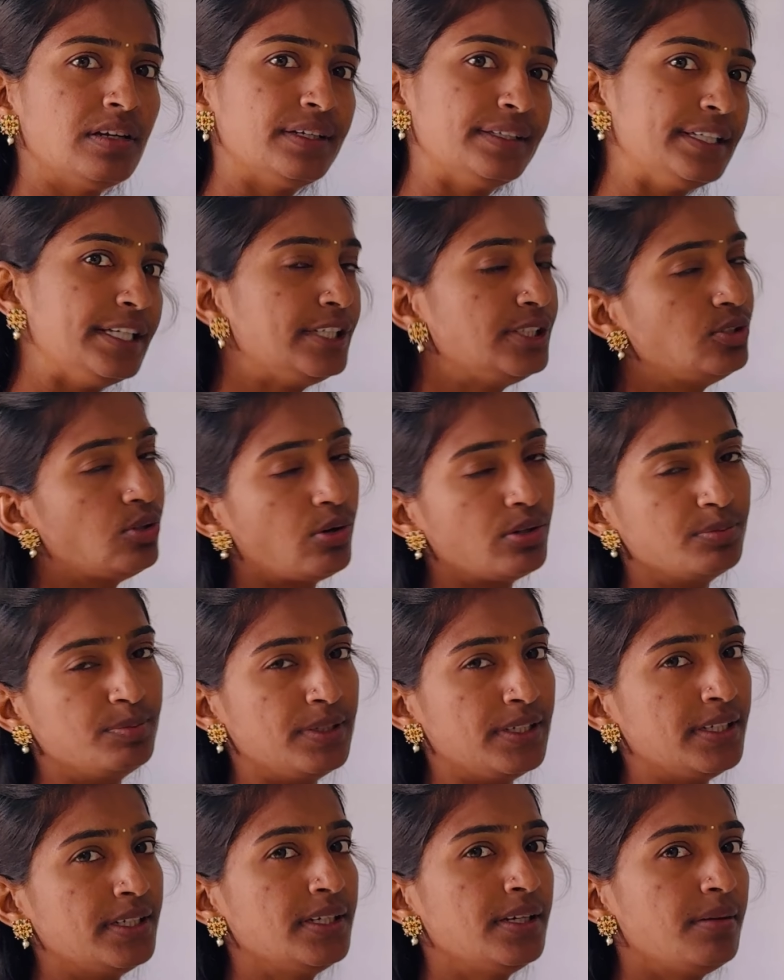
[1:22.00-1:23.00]
Need not
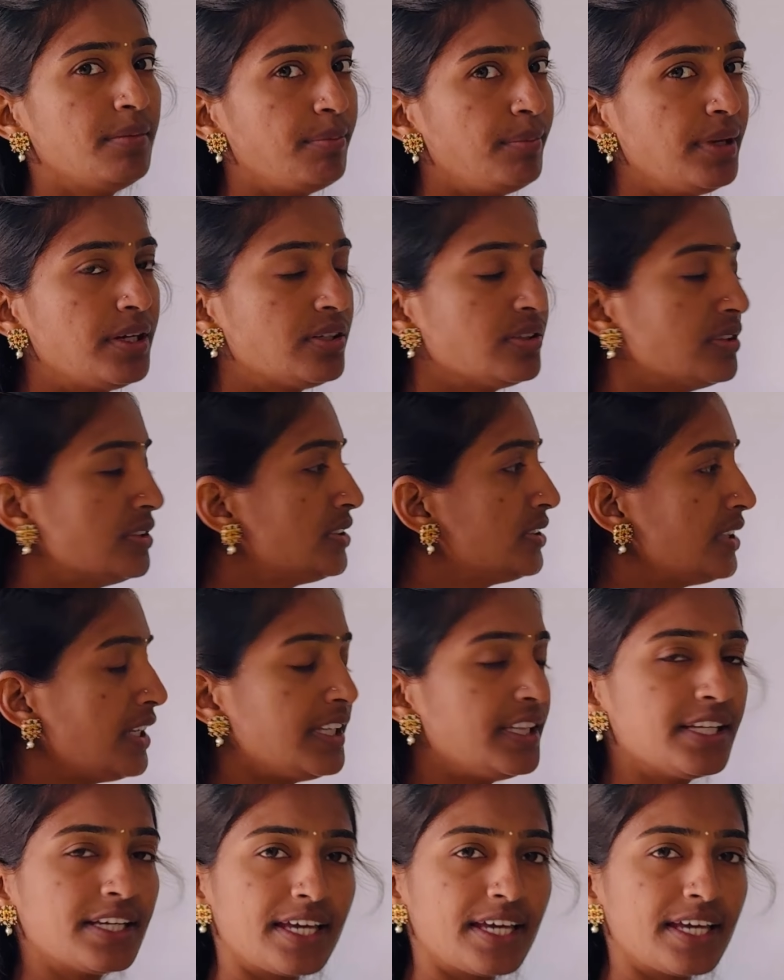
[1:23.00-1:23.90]
be, because in the